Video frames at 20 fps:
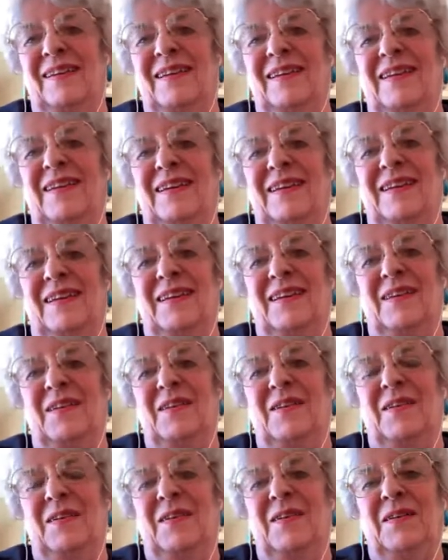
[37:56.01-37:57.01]

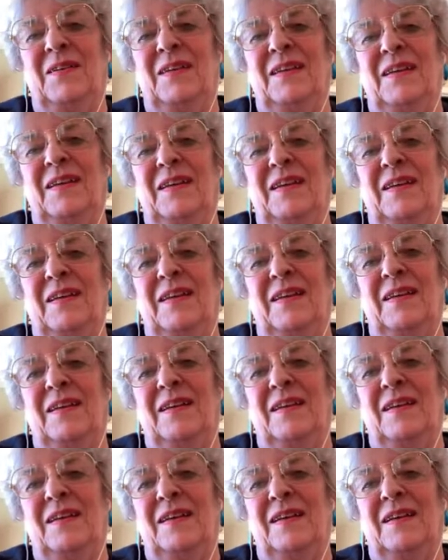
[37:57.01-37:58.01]

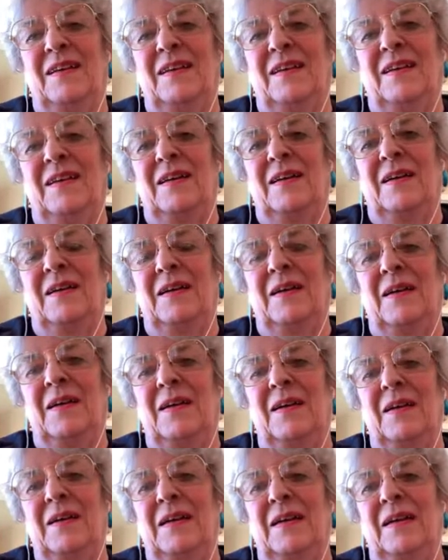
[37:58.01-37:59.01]

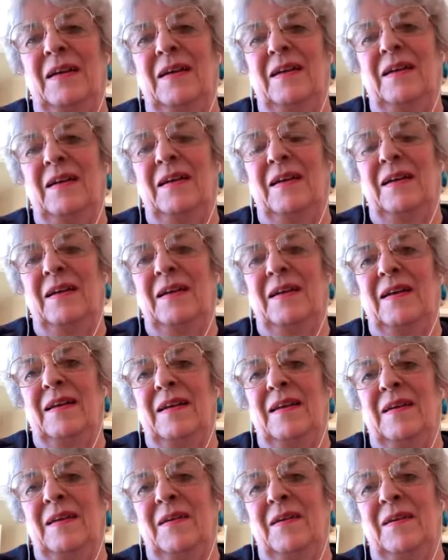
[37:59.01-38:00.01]

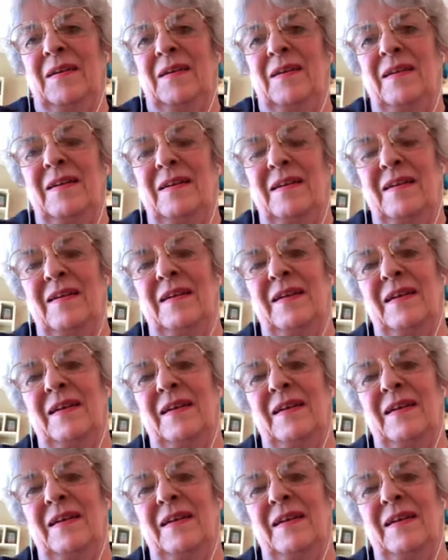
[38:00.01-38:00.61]
This person isn't speaking.